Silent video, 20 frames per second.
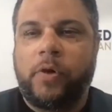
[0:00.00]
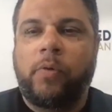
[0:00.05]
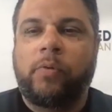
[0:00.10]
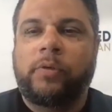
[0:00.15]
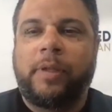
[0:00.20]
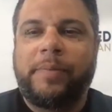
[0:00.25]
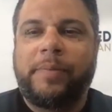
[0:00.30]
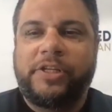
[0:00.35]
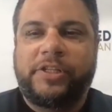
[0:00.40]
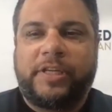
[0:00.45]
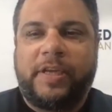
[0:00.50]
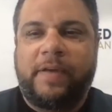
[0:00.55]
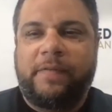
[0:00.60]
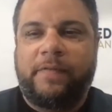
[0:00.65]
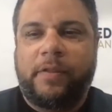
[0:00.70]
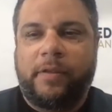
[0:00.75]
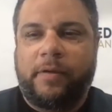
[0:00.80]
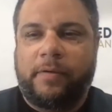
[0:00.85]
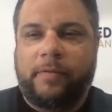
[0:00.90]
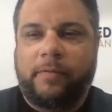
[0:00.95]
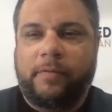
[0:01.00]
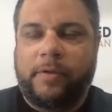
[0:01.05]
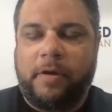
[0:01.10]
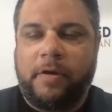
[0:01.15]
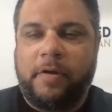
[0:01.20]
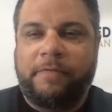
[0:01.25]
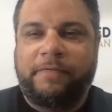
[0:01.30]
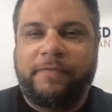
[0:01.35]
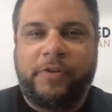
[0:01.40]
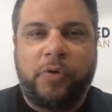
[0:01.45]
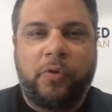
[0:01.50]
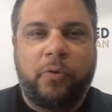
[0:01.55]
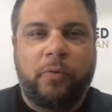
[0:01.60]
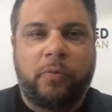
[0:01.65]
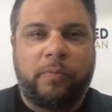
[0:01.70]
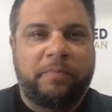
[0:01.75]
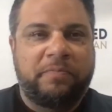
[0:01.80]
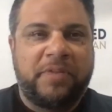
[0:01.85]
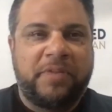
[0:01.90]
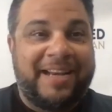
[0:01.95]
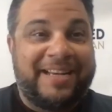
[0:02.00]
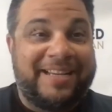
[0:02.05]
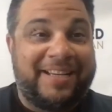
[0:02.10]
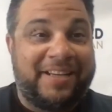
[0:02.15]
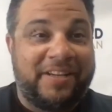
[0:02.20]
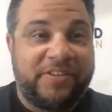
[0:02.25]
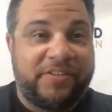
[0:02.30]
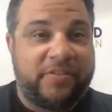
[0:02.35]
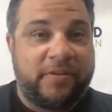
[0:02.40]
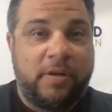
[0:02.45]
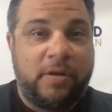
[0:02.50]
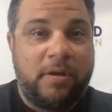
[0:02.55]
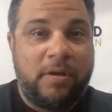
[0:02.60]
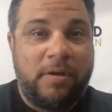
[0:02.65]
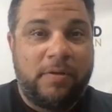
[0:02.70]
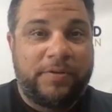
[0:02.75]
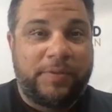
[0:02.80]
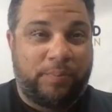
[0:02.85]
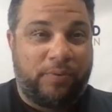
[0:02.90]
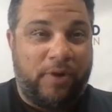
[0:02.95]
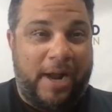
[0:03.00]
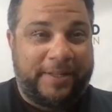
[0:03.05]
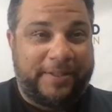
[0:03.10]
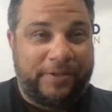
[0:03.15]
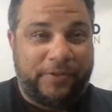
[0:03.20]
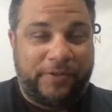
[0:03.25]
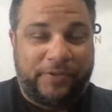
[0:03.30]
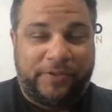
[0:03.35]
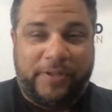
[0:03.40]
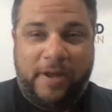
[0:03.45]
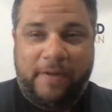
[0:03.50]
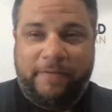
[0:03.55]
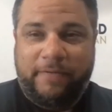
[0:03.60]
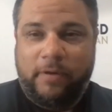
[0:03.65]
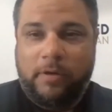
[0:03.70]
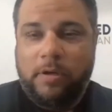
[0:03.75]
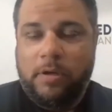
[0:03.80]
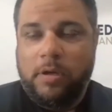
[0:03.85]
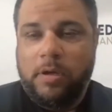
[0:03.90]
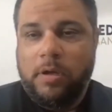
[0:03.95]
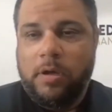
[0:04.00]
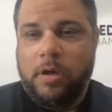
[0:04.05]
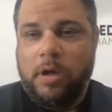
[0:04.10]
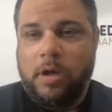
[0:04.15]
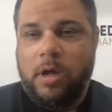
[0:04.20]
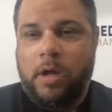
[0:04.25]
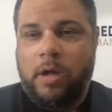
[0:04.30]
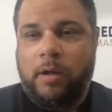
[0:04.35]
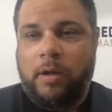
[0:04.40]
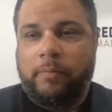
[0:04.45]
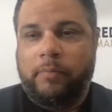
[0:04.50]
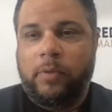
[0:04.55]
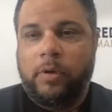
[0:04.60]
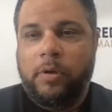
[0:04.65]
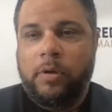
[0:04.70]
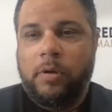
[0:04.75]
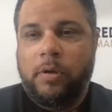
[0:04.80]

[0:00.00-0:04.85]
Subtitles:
let me just give you a few ideas, some practical stuff on